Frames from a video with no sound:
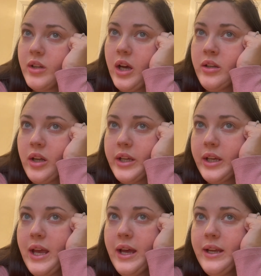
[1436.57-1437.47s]
And
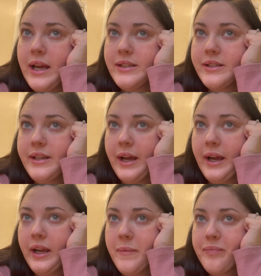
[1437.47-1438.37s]
like
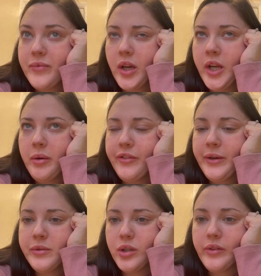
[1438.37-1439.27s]
yesterday, I know I
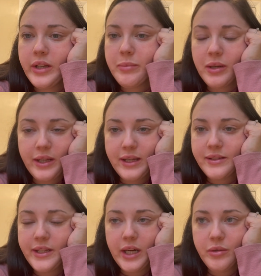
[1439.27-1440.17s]
filmed it already, but like
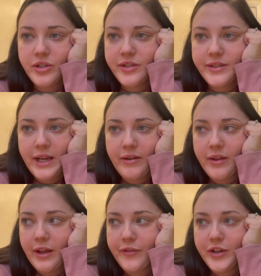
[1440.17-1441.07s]
yesterday I was just staring at
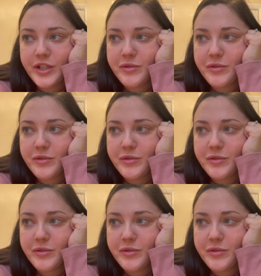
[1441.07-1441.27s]
that first